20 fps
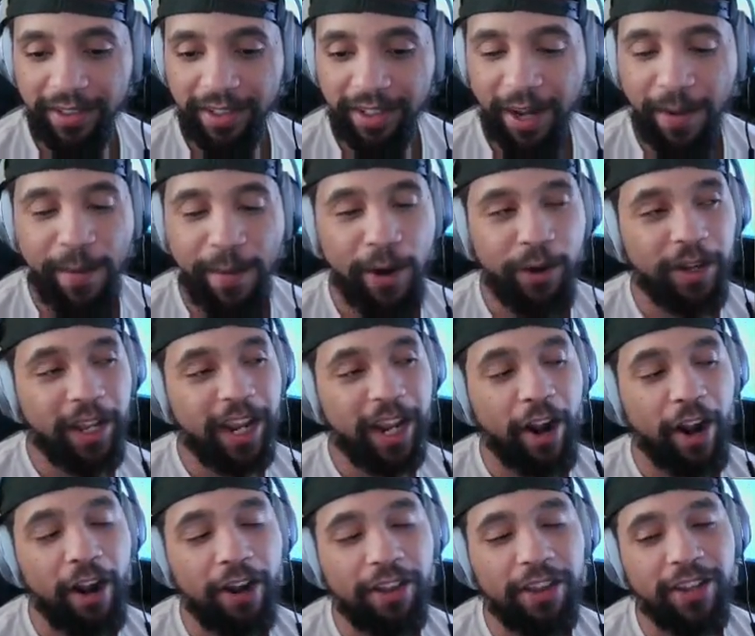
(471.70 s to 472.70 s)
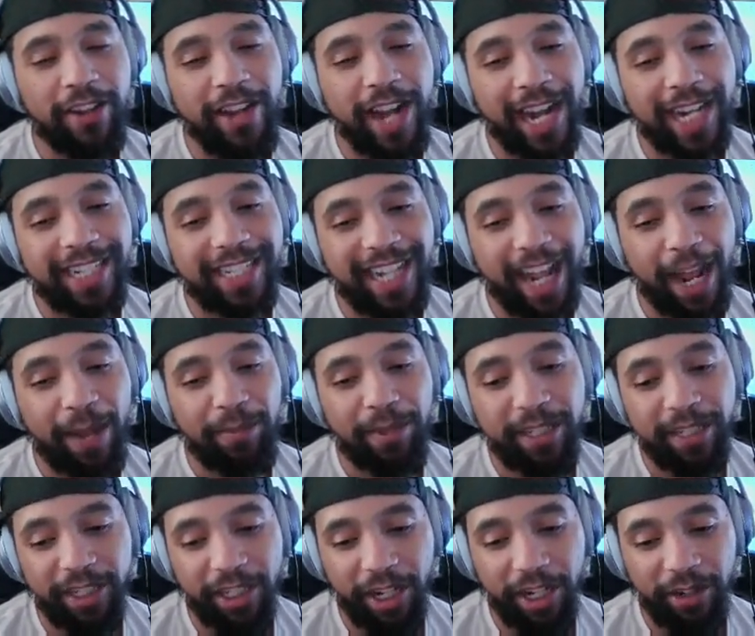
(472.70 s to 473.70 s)
Come on, King Arthur, you gotta stop
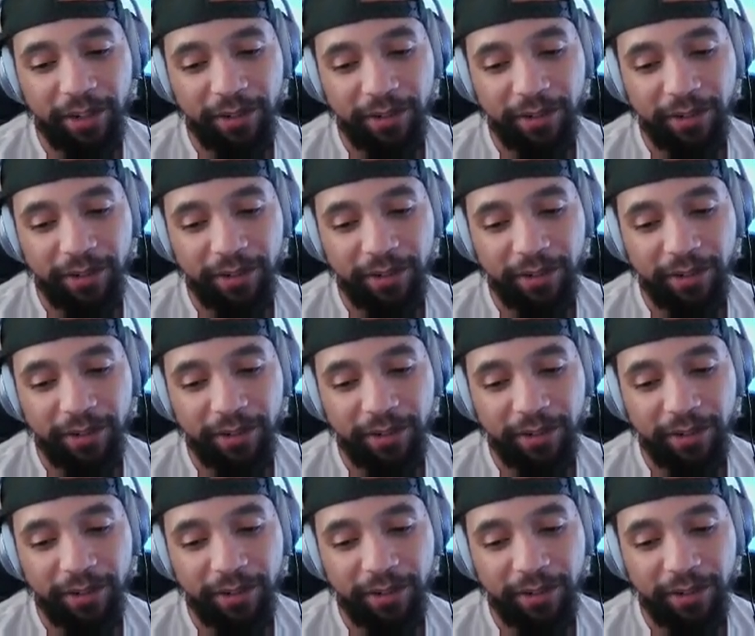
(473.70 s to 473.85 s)
this, yo.